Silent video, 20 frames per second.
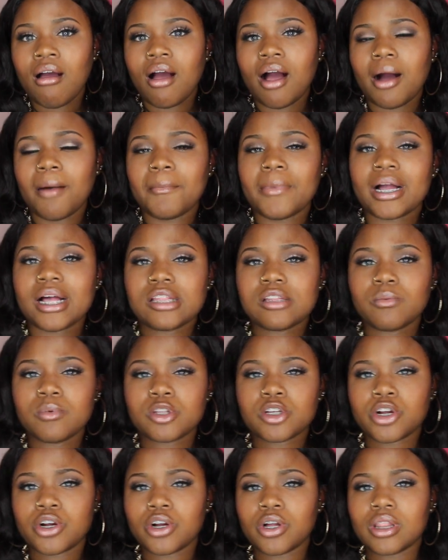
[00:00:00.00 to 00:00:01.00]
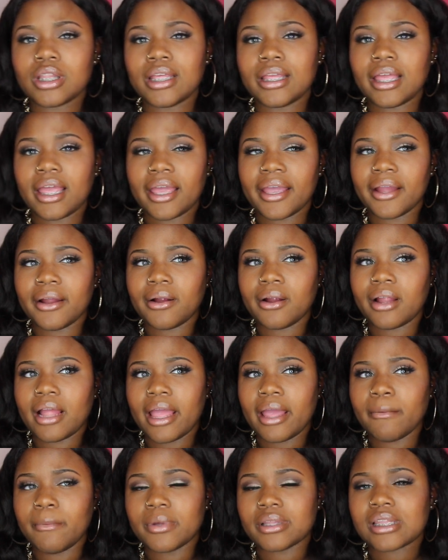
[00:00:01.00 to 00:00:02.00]
Because it was curly hair,
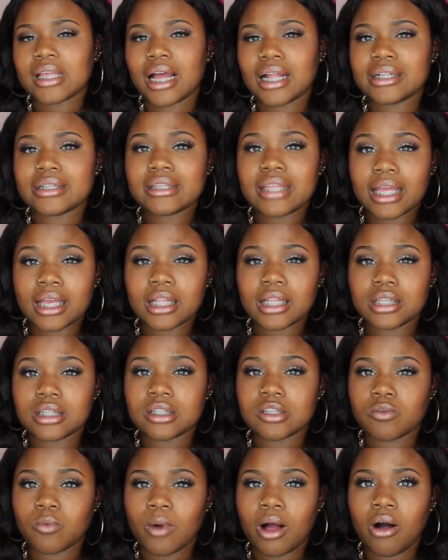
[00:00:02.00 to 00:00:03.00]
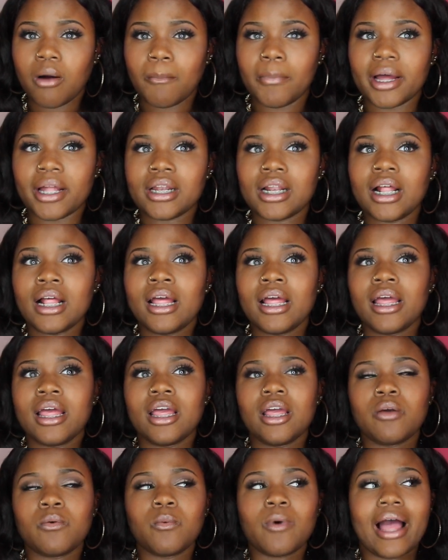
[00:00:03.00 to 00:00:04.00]
it was kind of tangling as well. But
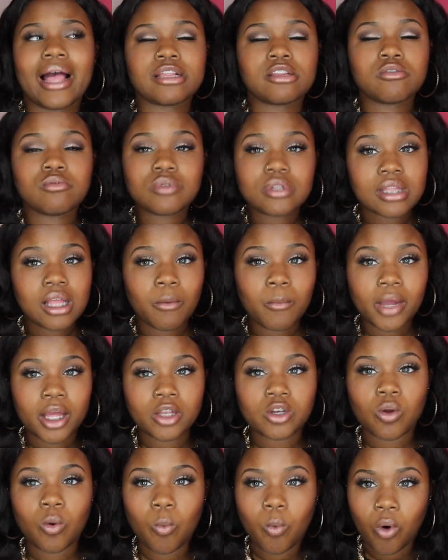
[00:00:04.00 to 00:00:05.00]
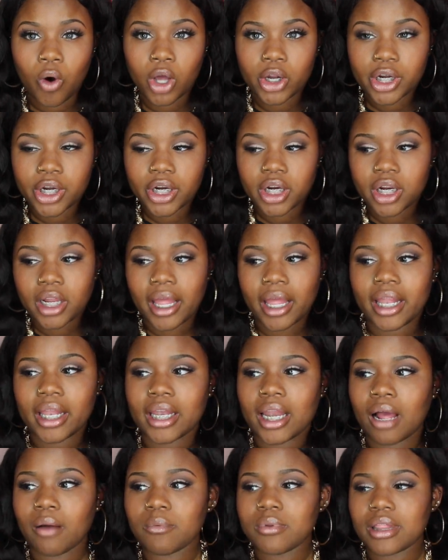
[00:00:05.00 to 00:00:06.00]
as soon as I went in the water,
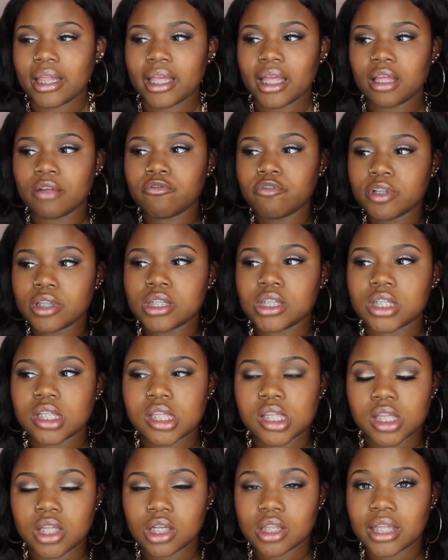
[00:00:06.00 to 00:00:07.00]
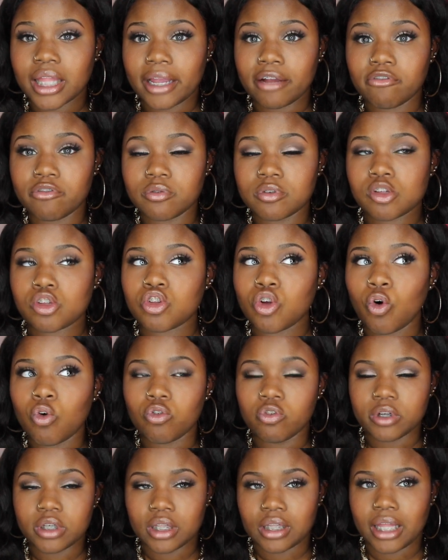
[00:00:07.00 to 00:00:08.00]
and I would like, it really just looked like so
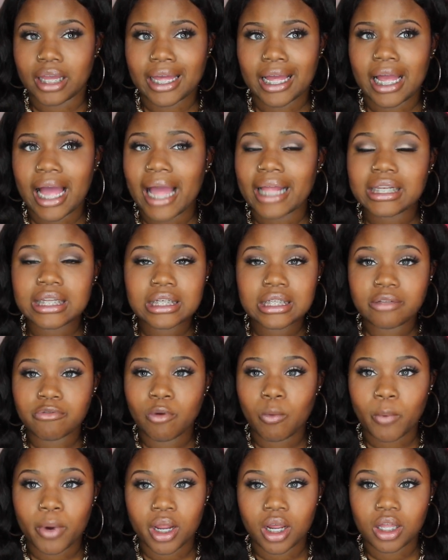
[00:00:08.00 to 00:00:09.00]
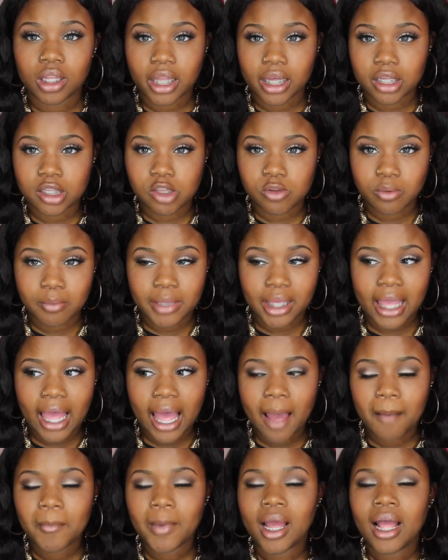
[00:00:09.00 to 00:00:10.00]
real. Like, I didn't even wear like a swimming
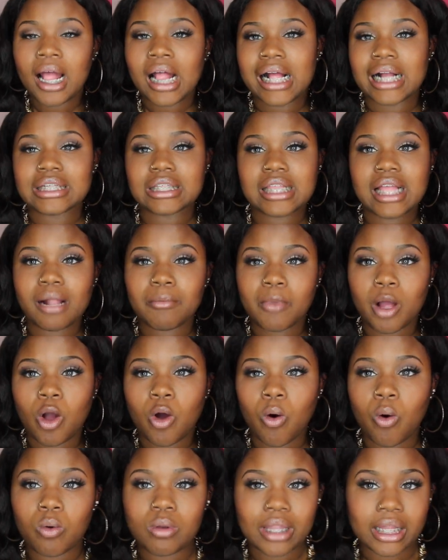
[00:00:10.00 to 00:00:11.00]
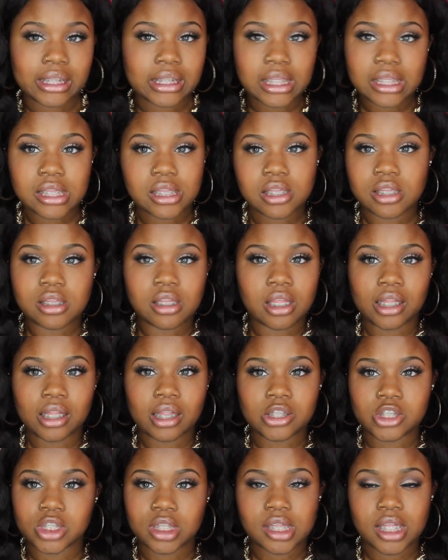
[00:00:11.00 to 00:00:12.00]
cap. I just had my own like this,
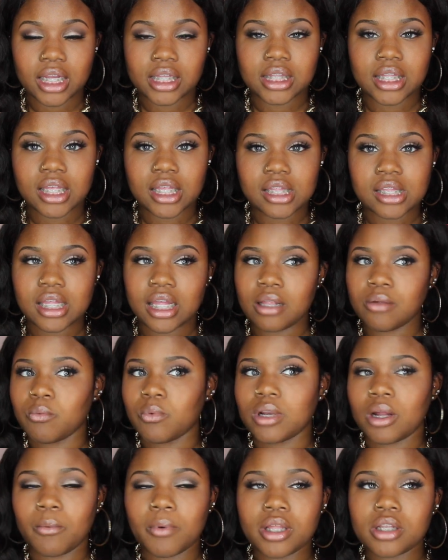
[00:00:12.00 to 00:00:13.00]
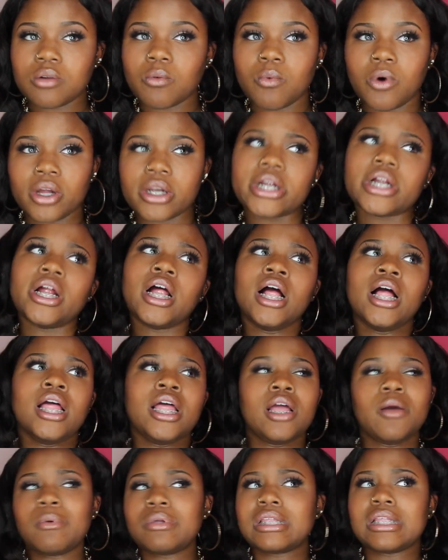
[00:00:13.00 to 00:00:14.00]
just like this. And when I went in the water,
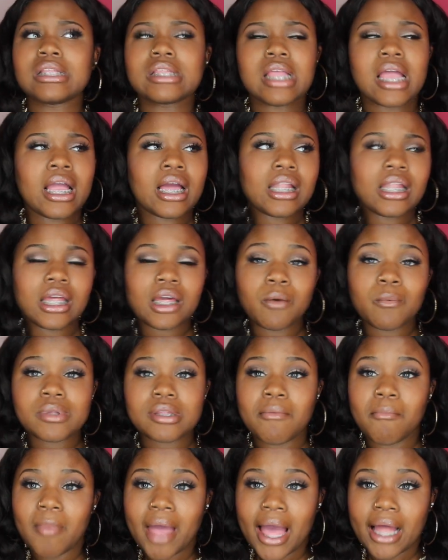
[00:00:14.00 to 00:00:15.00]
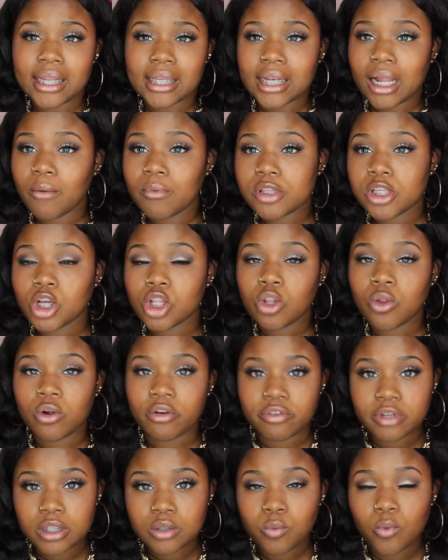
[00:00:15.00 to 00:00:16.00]
it wasn't tangling, it wasn't matting. I was in
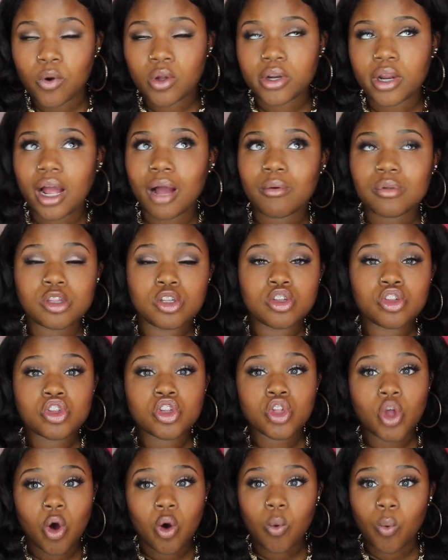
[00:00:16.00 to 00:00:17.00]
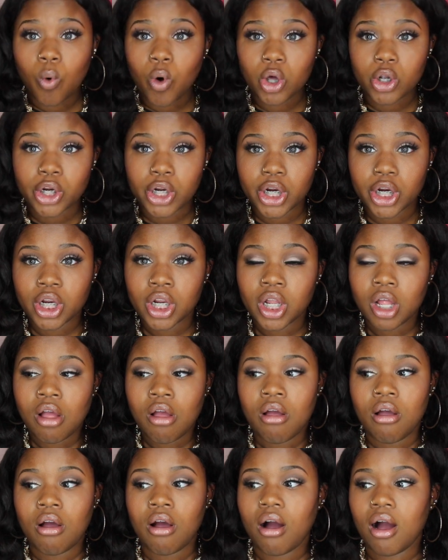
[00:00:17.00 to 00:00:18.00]
chlorine water, I was in salt water.
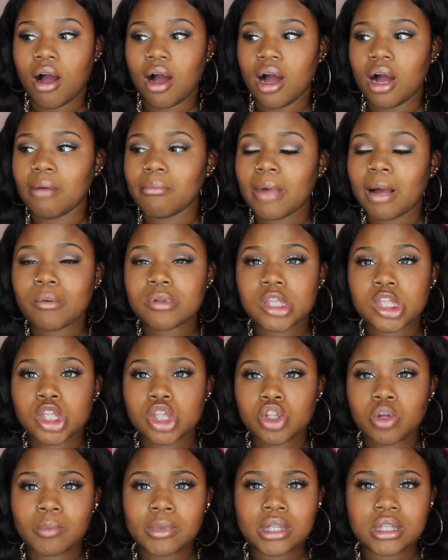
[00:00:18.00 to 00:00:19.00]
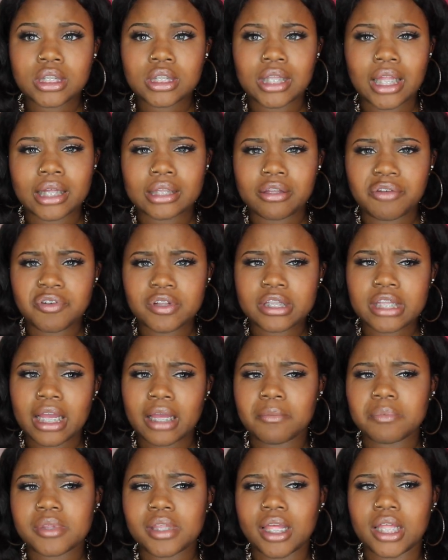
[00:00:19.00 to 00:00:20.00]
I was in so many like different
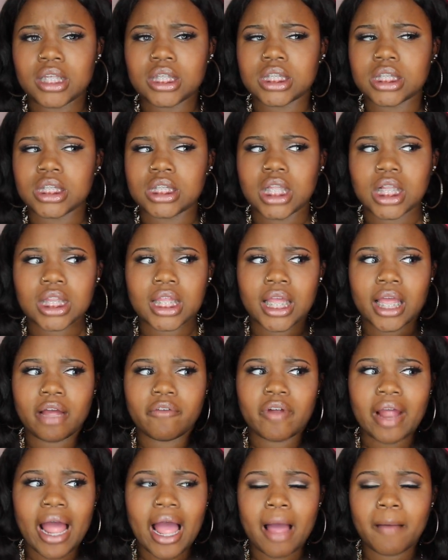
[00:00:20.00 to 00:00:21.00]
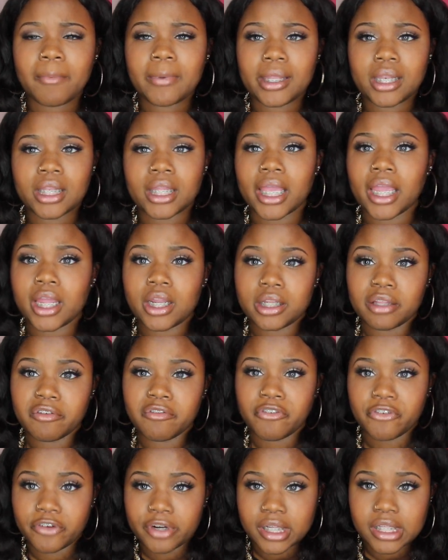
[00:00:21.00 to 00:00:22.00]
types, and nothing ever happened. The hair
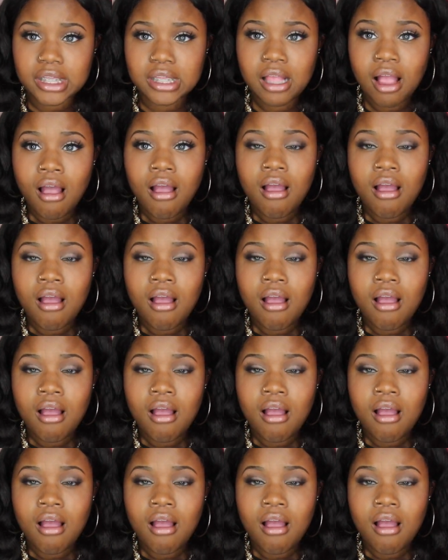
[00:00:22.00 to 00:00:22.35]
didn't frizz.